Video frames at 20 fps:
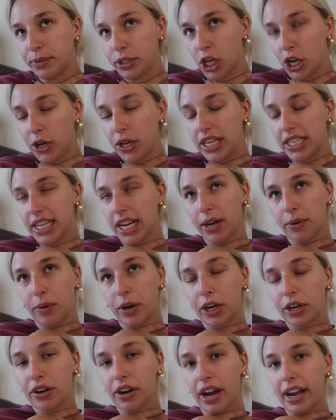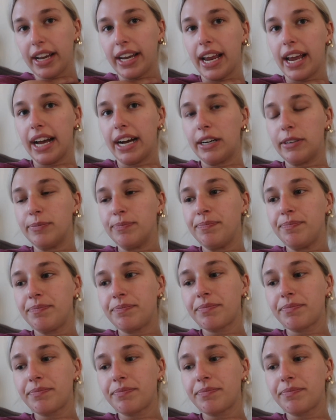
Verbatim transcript: so he's at work right now.